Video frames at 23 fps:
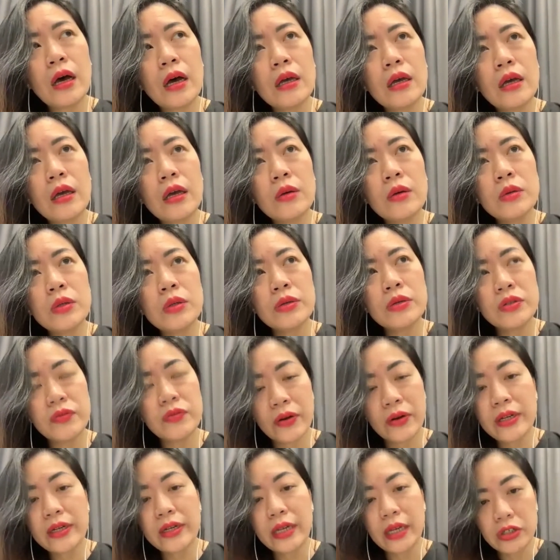it was very
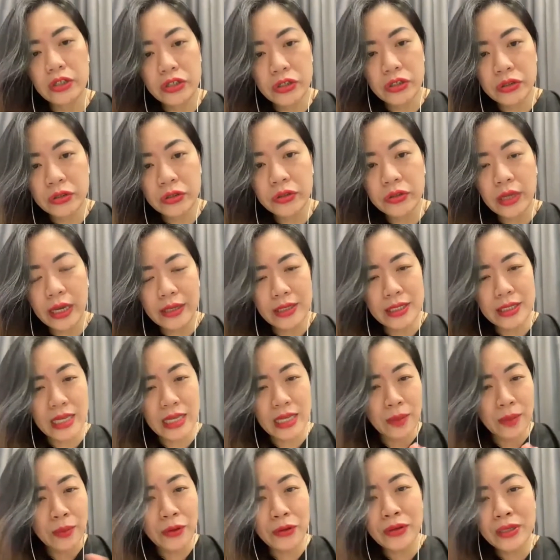intentional. I had to set up
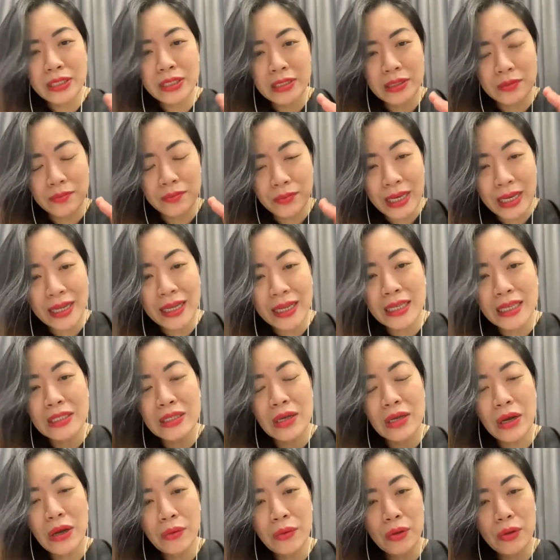all these meetings
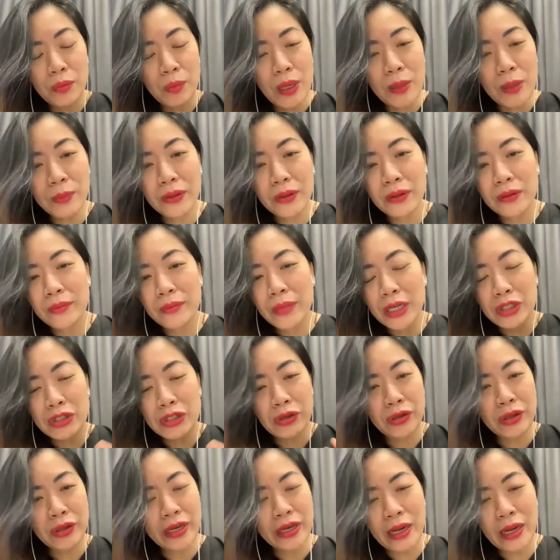with people, make sure
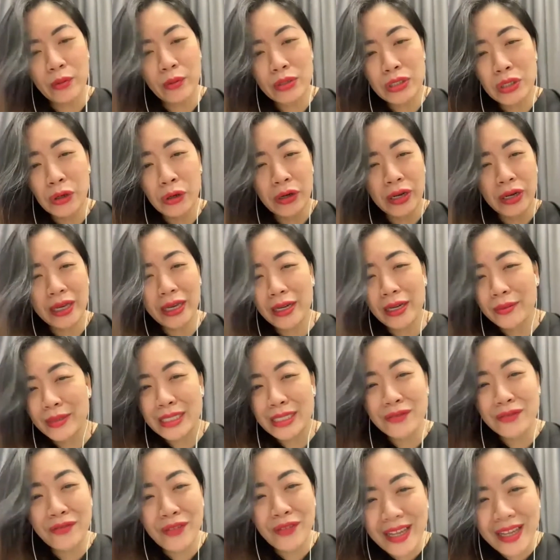that I wasn't hurting anybody's
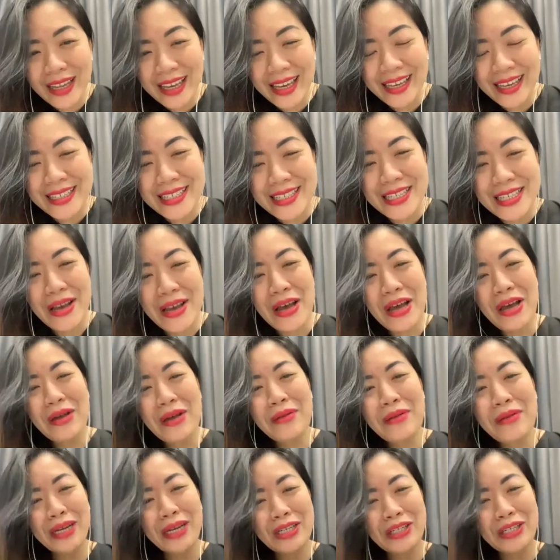feelings,
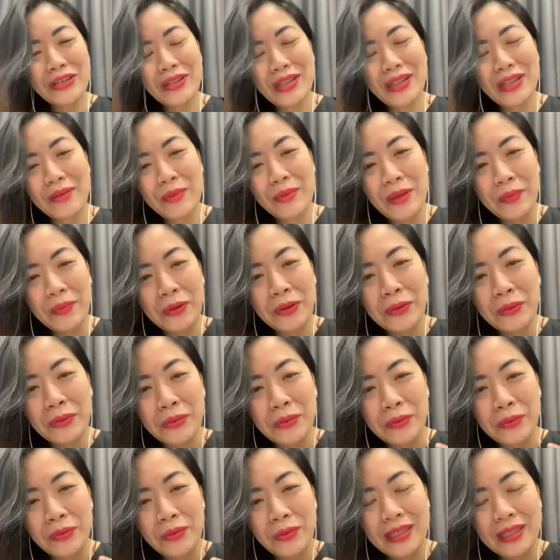make sure that people
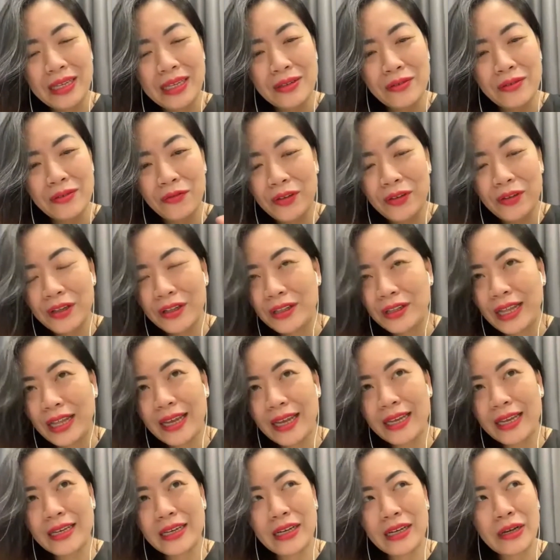didn't feel like
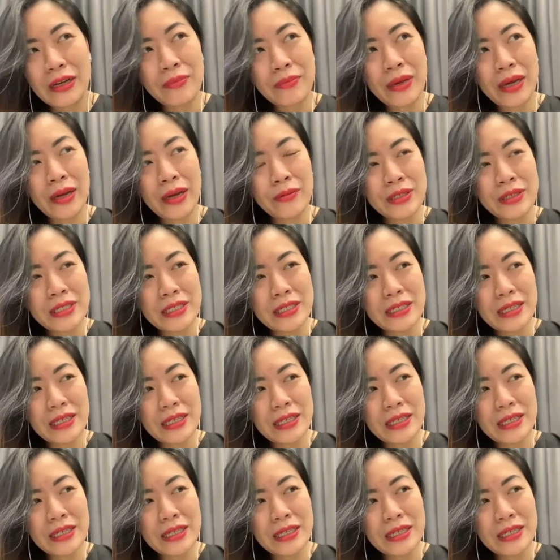I was,